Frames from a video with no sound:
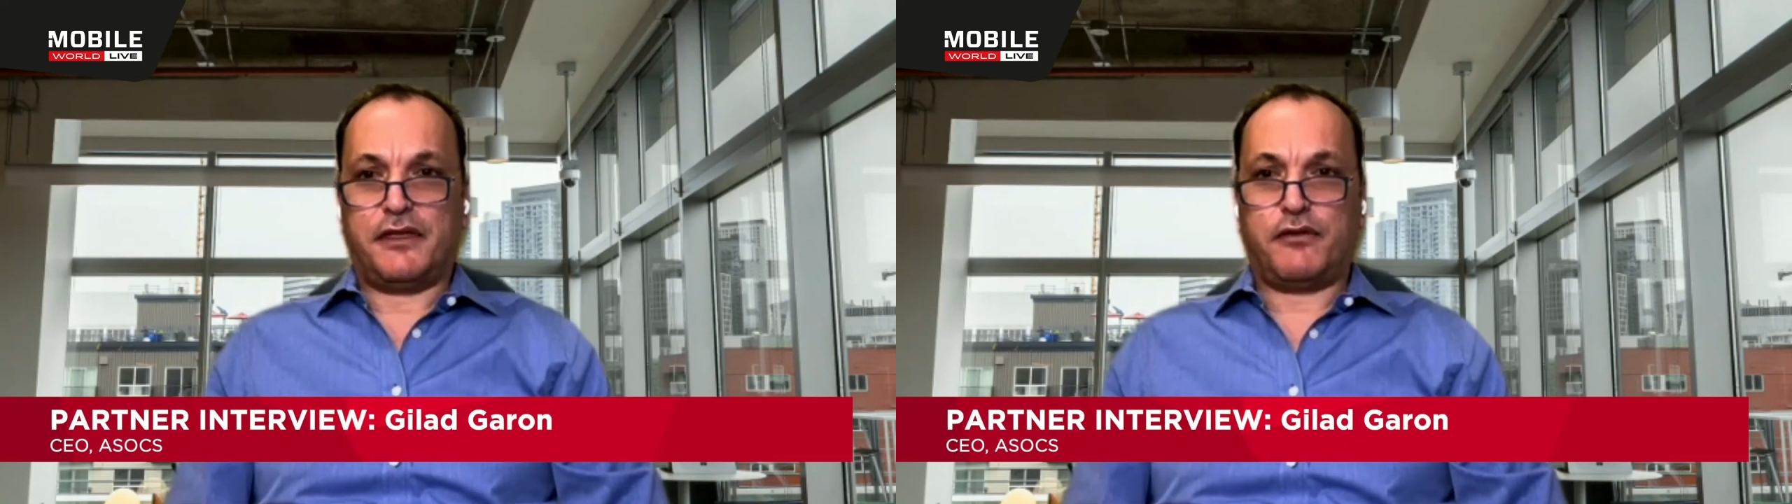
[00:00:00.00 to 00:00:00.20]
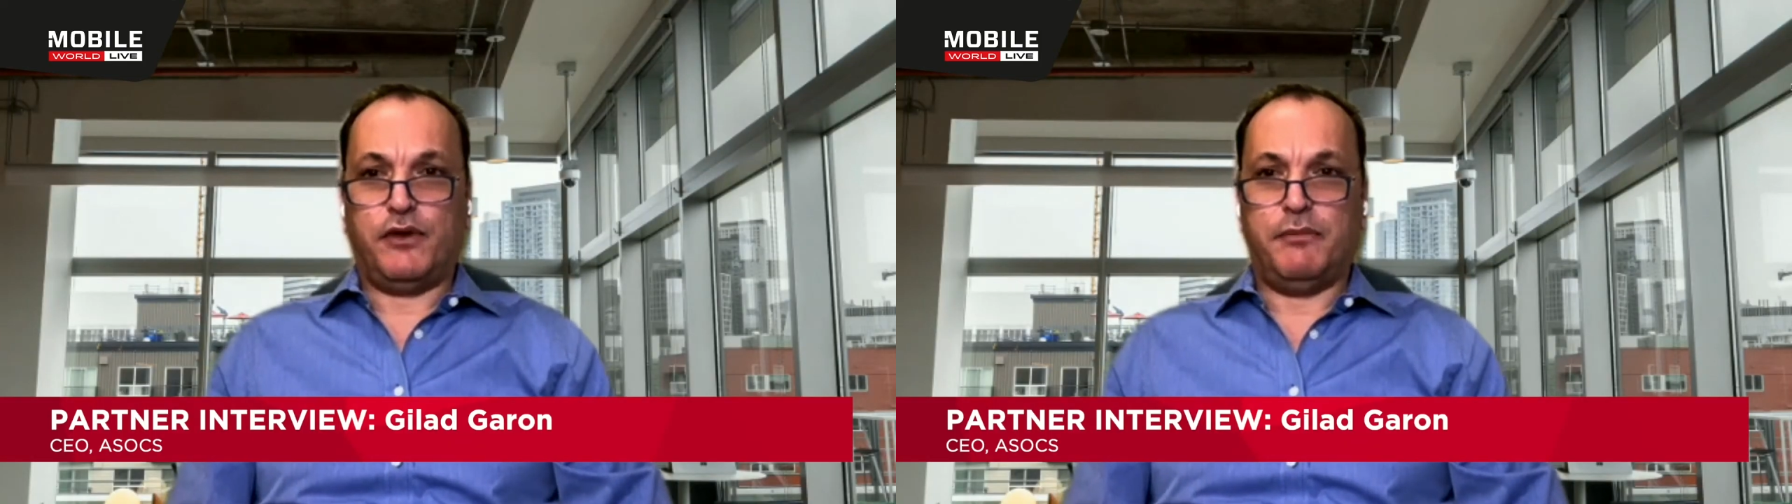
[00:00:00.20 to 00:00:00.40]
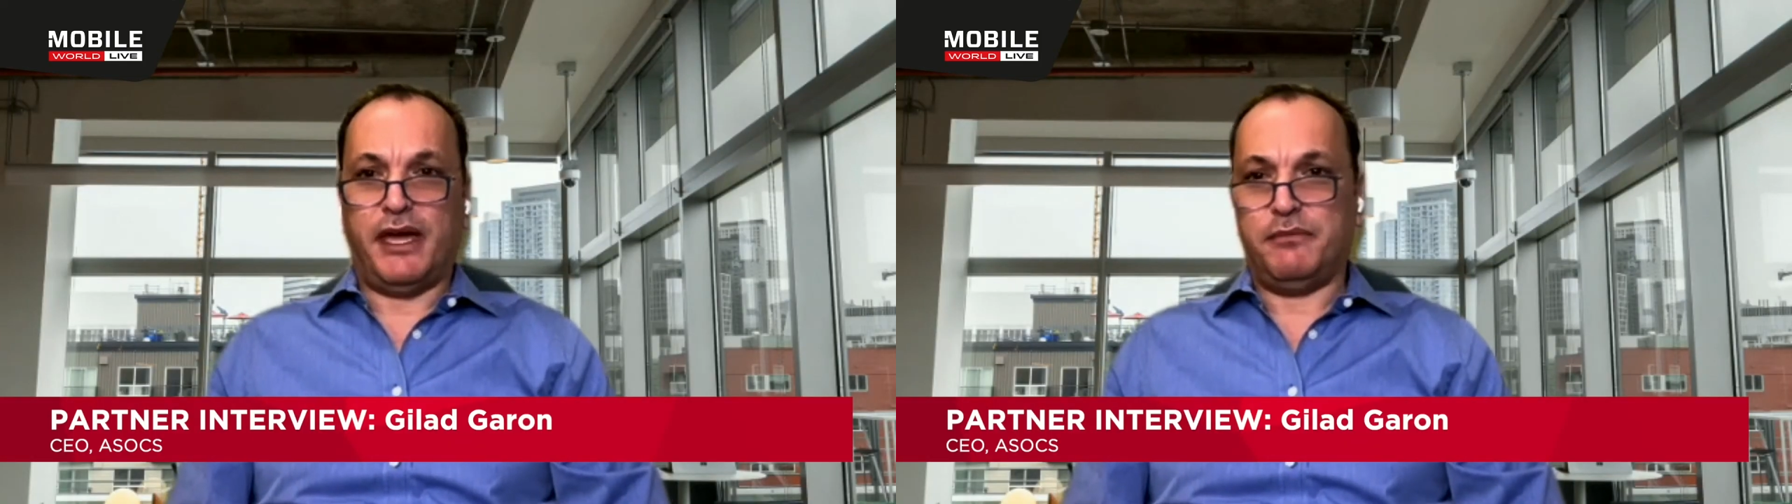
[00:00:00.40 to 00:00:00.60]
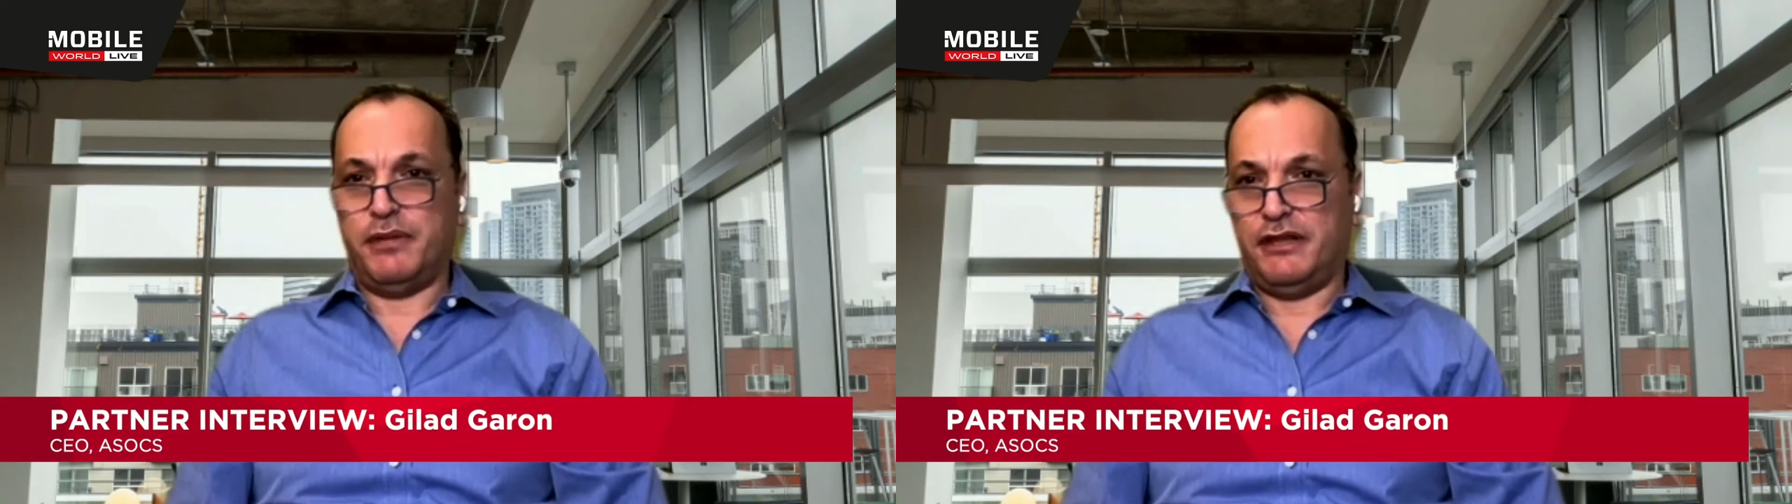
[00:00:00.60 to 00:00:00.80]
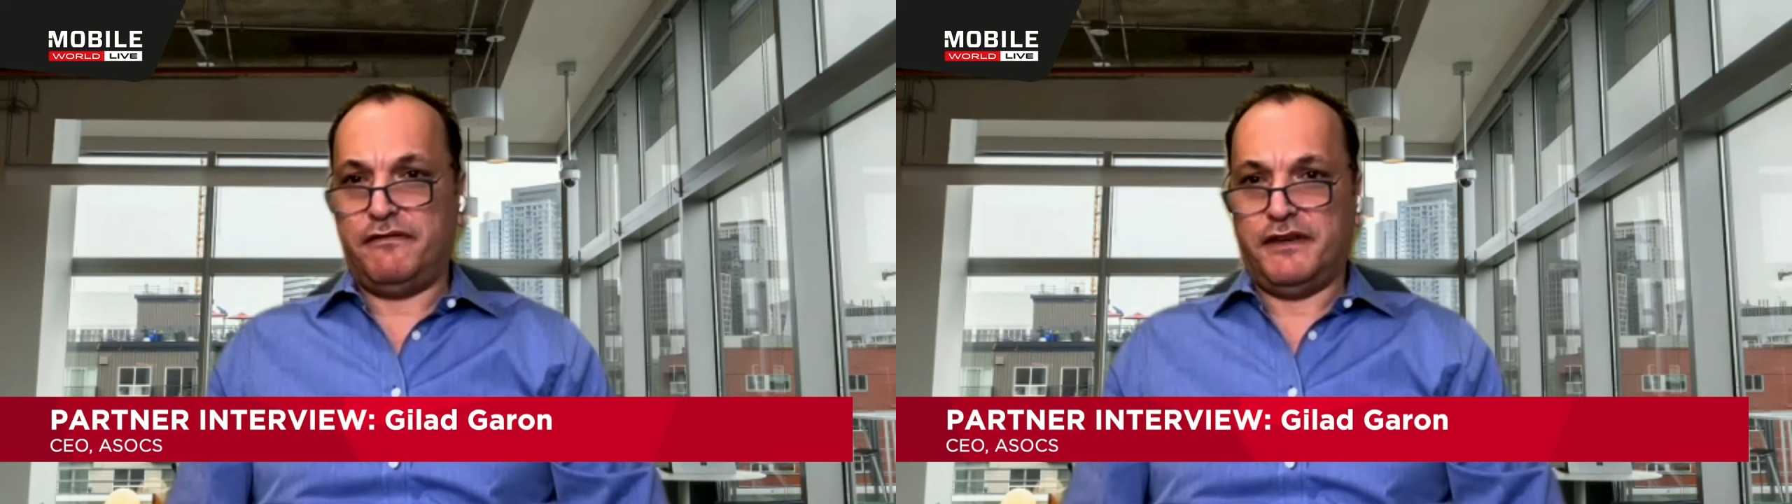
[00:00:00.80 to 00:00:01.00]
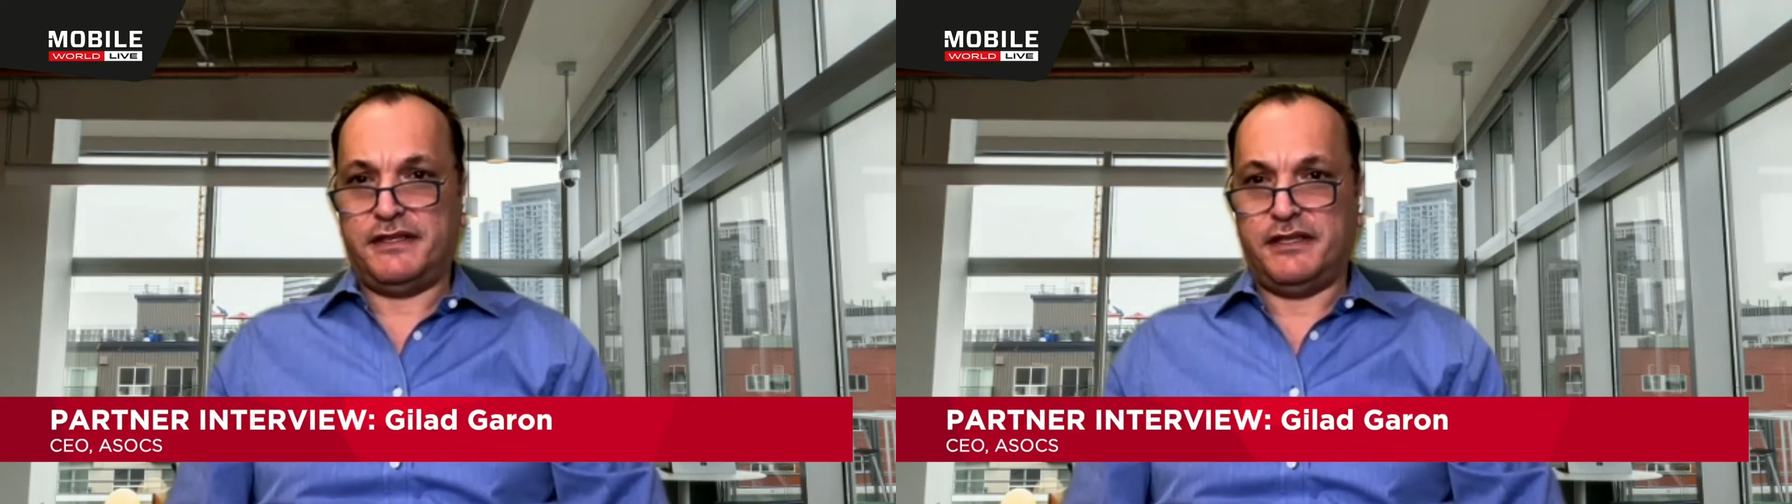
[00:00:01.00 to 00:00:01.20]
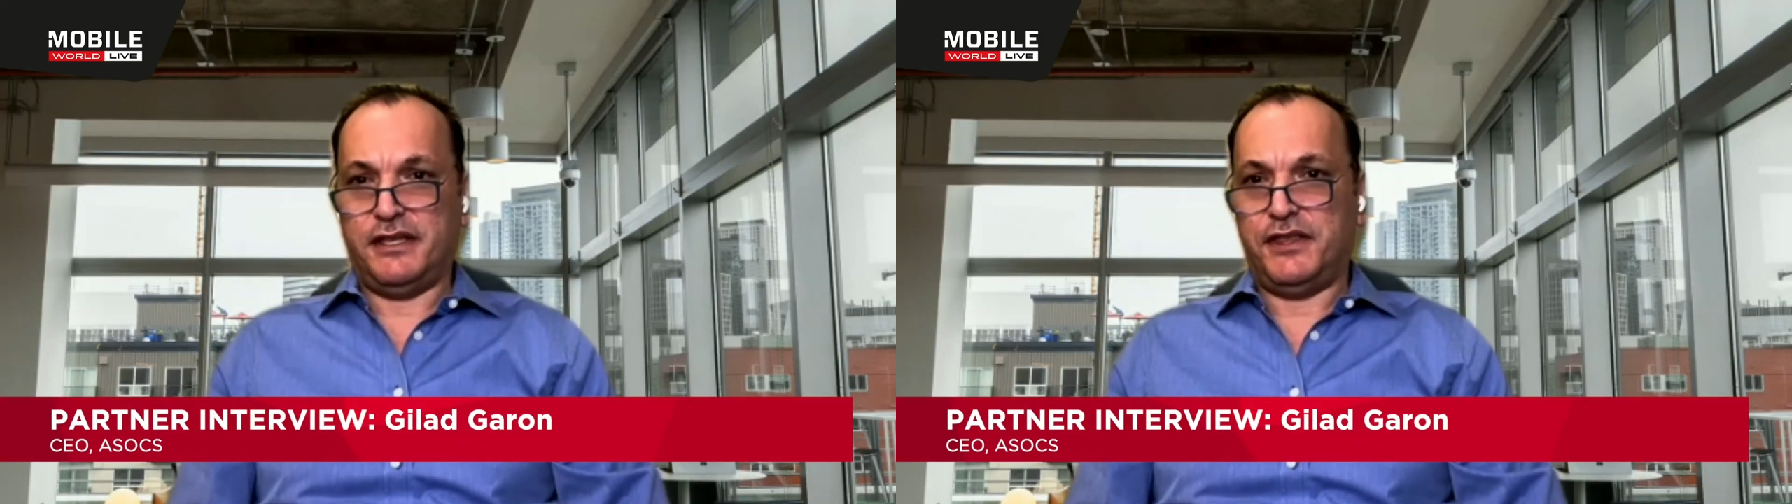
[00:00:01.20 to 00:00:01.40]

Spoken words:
three main benefits